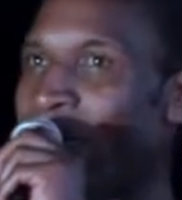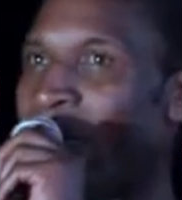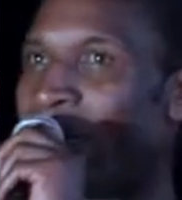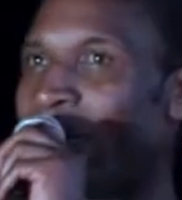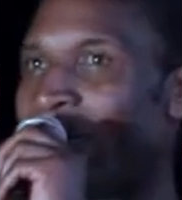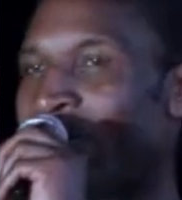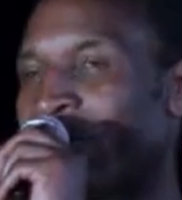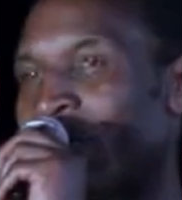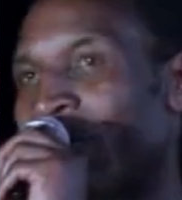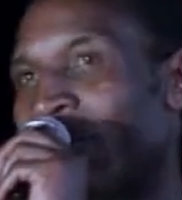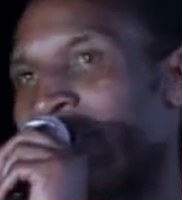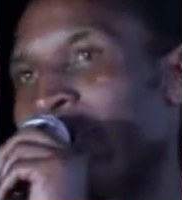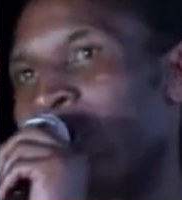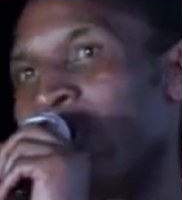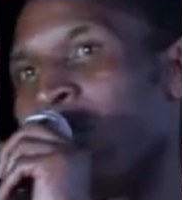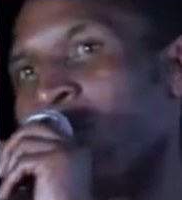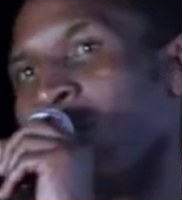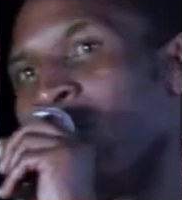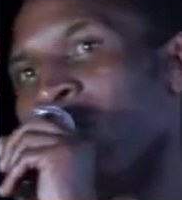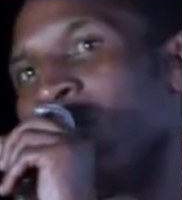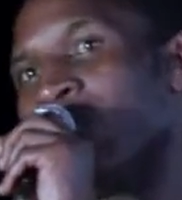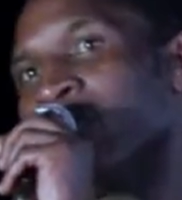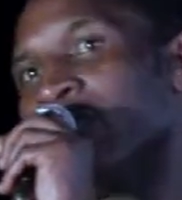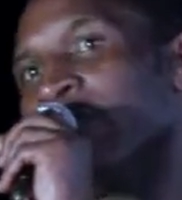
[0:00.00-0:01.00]
way through the
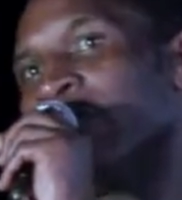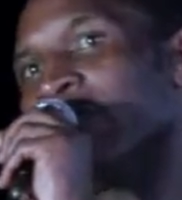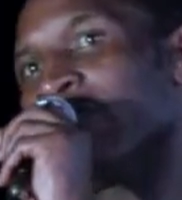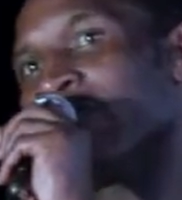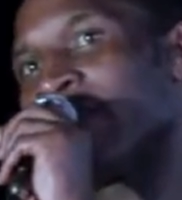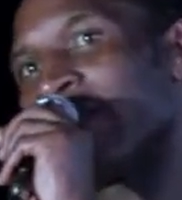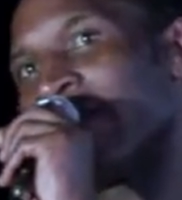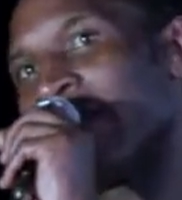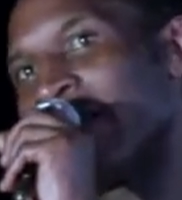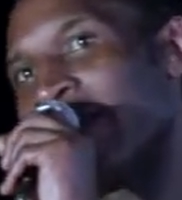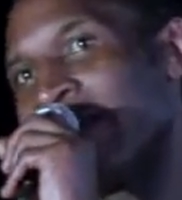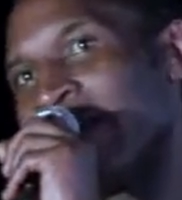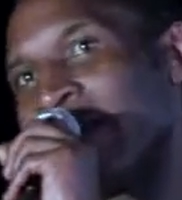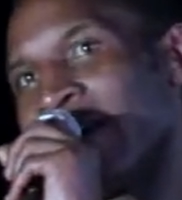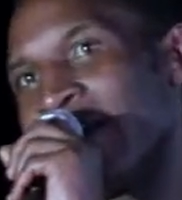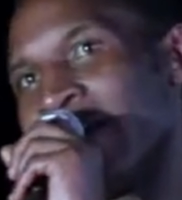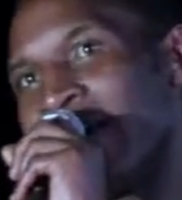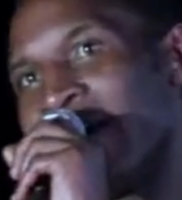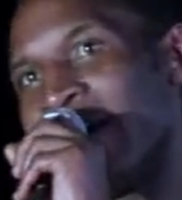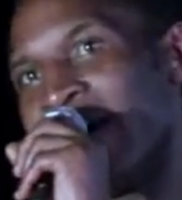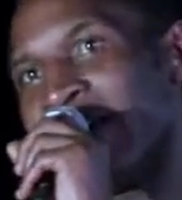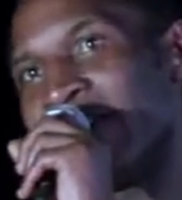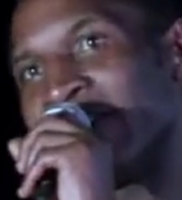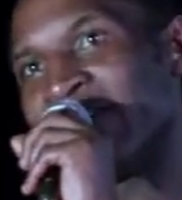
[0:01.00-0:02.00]
woods,
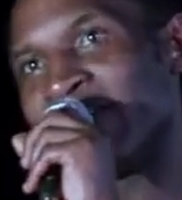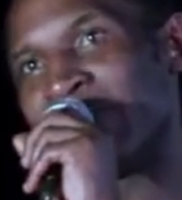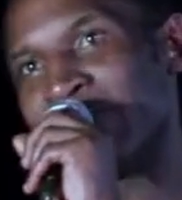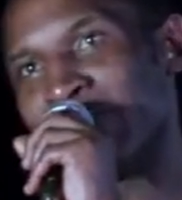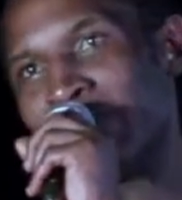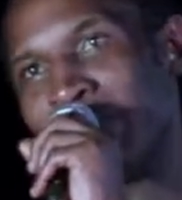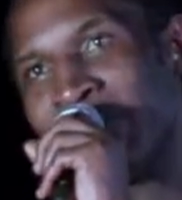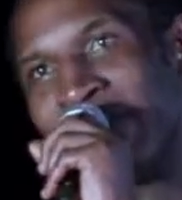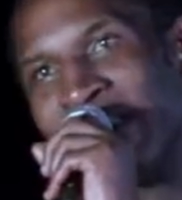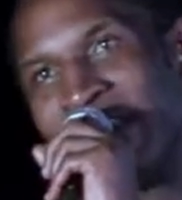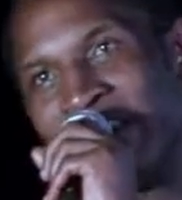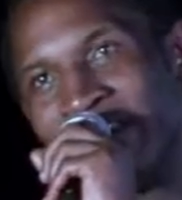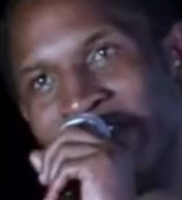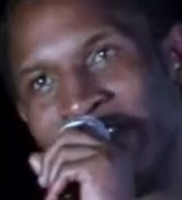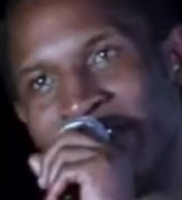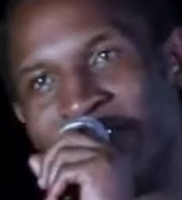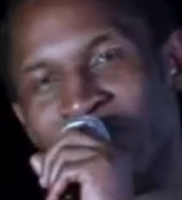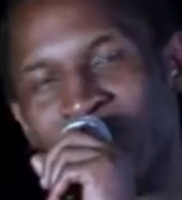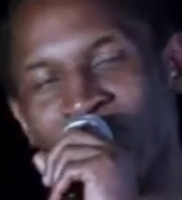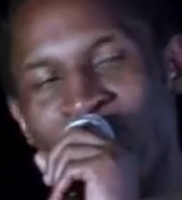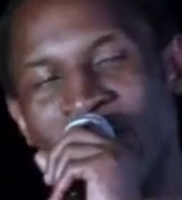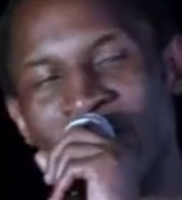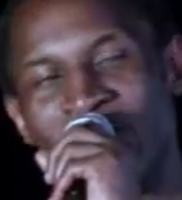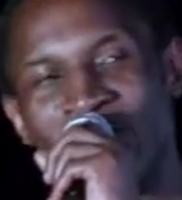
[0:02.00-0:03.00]
and he split
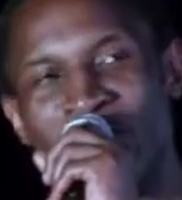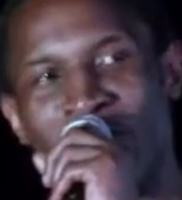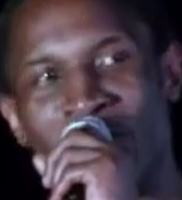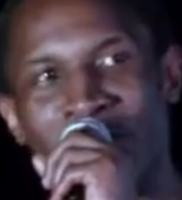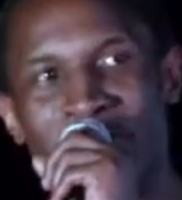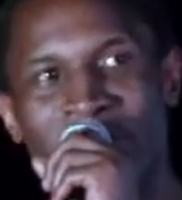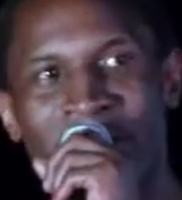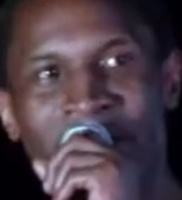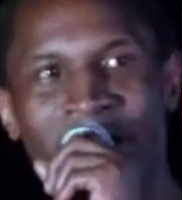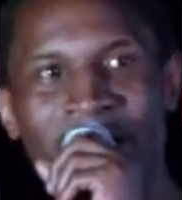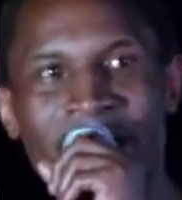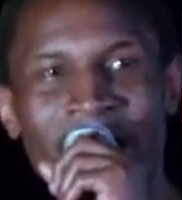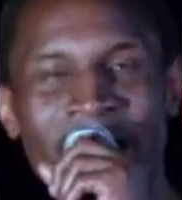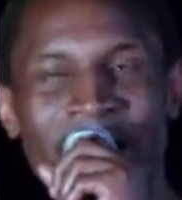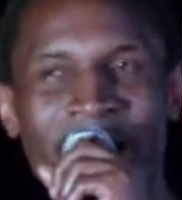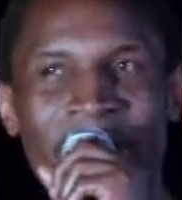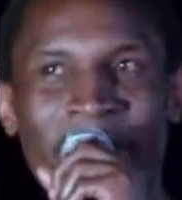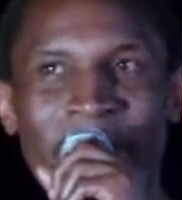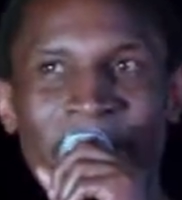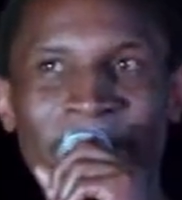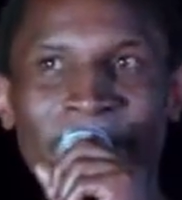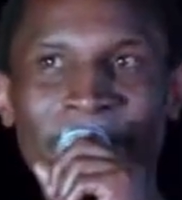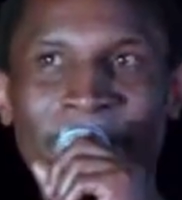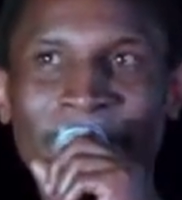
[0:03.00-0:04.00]
his way from Benna
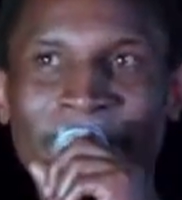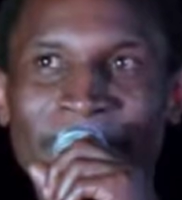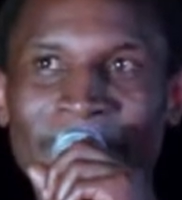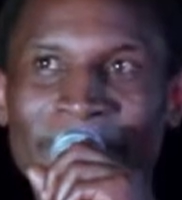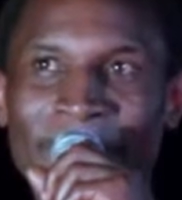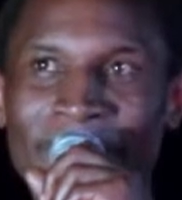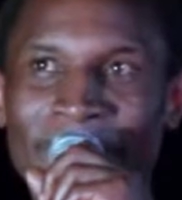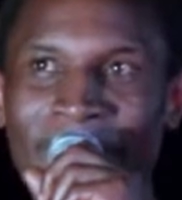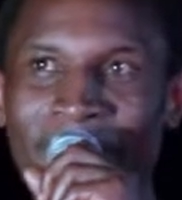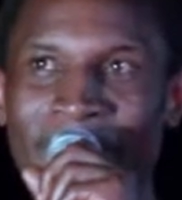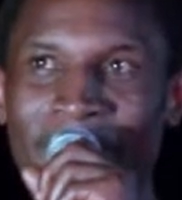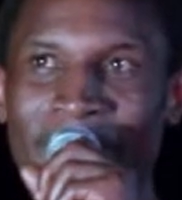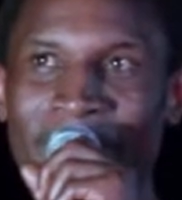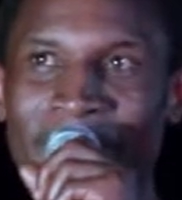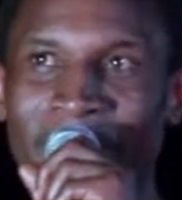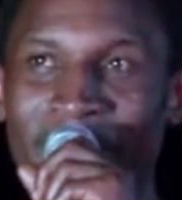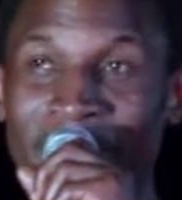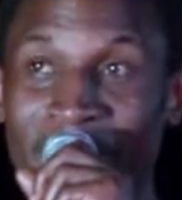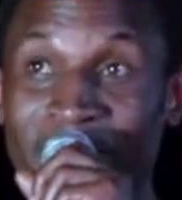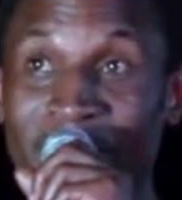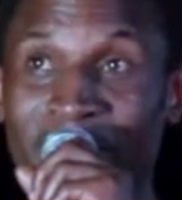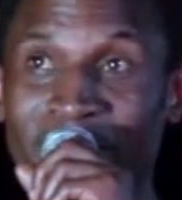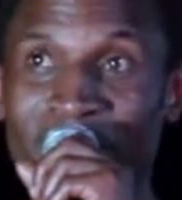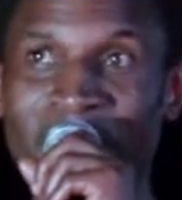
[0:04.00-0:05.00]

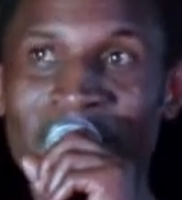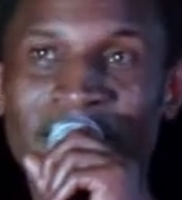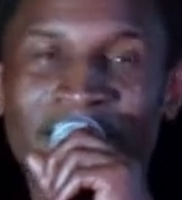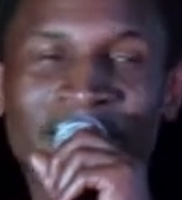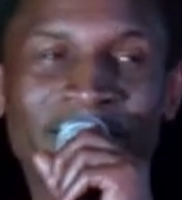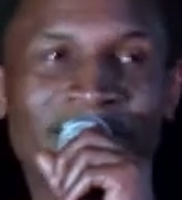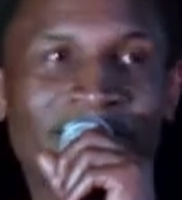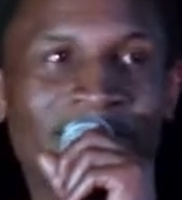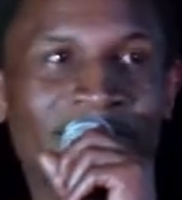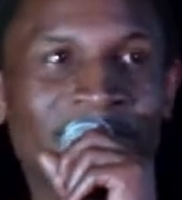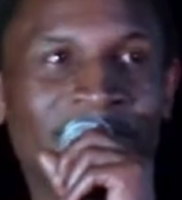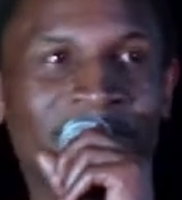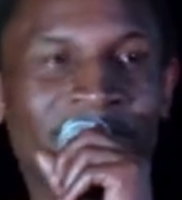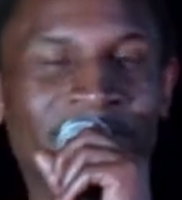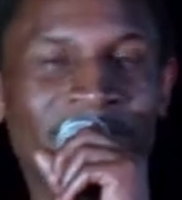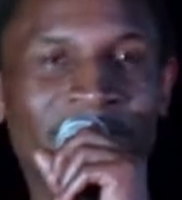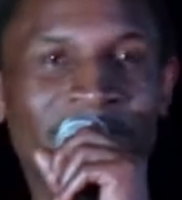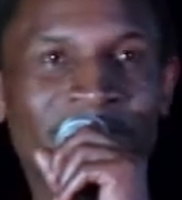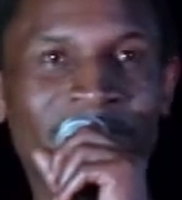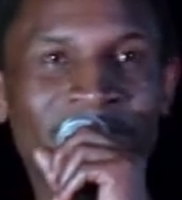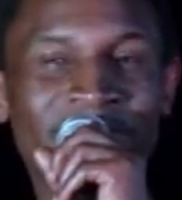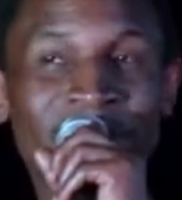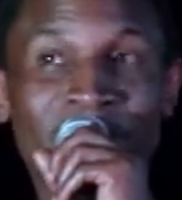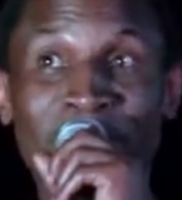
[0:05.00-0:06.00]
and his friends.
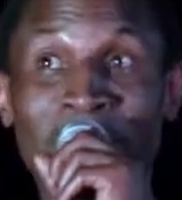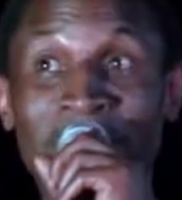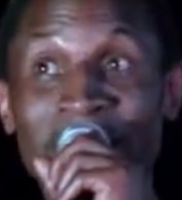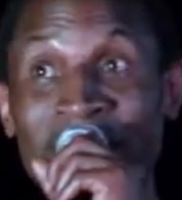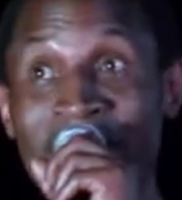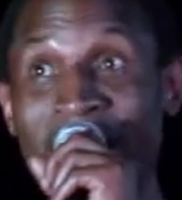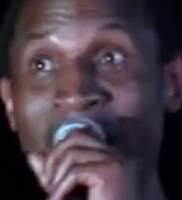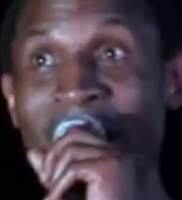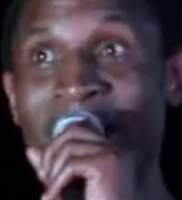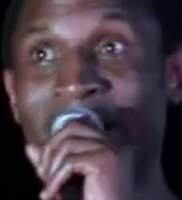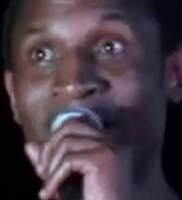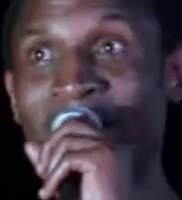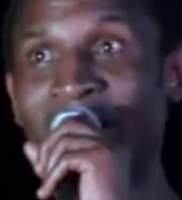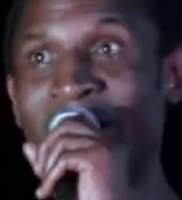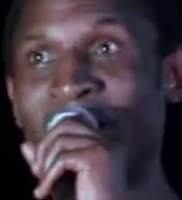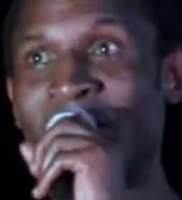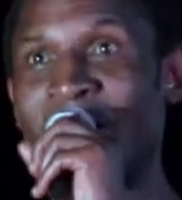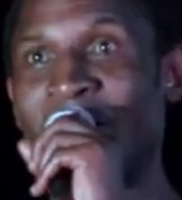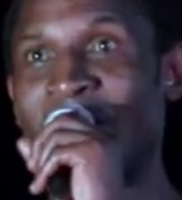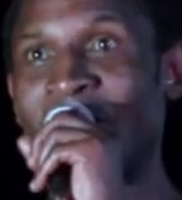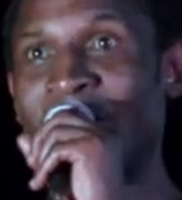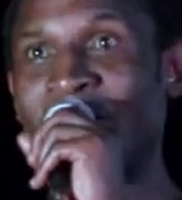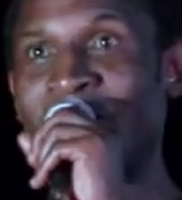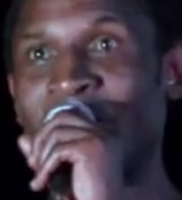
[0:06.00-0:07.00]
Now Benna
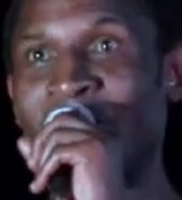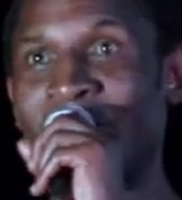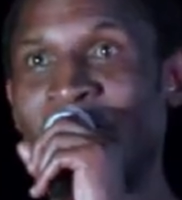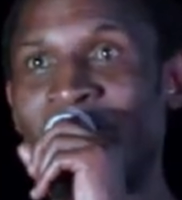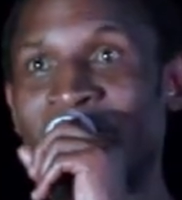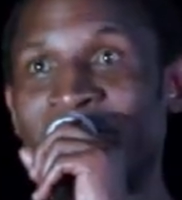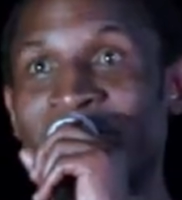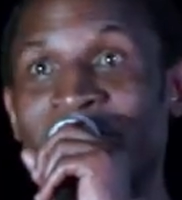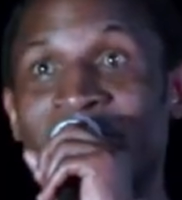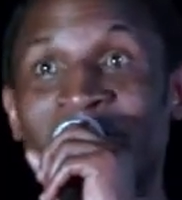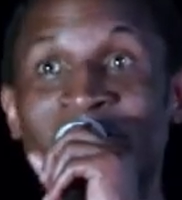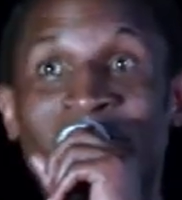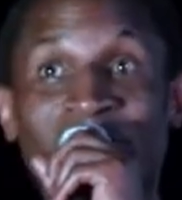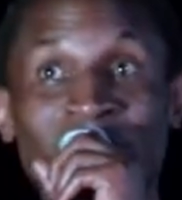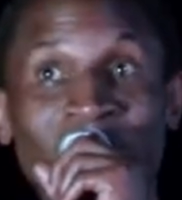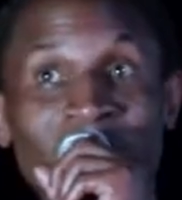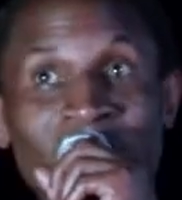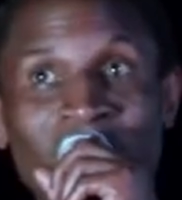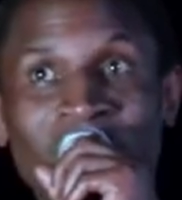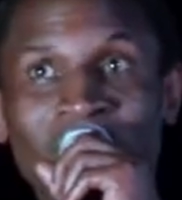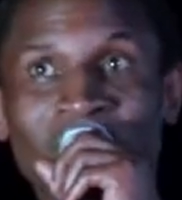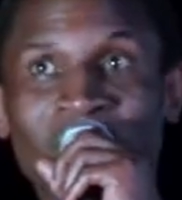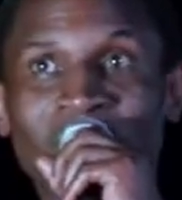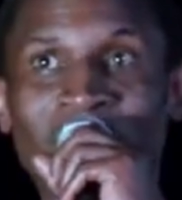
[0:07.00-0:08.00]
was as
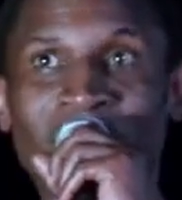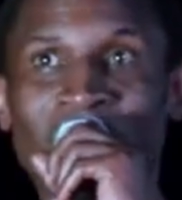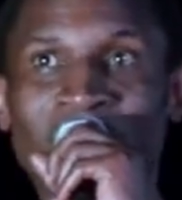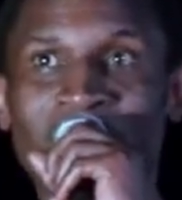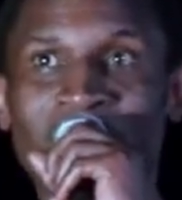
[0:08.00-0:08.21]
usual,